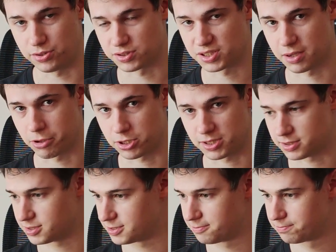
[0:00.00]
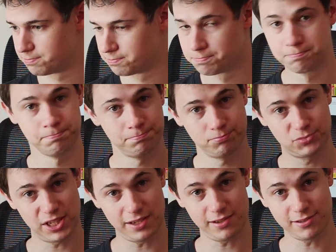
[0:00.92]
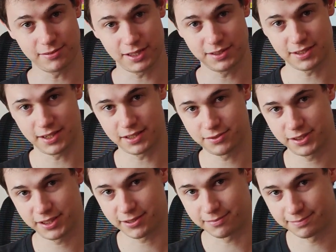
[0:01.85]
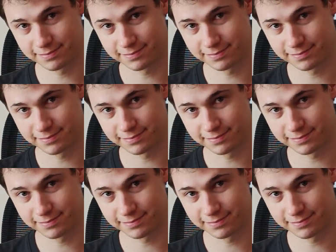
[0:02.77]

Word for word: schematics. See you in the next video.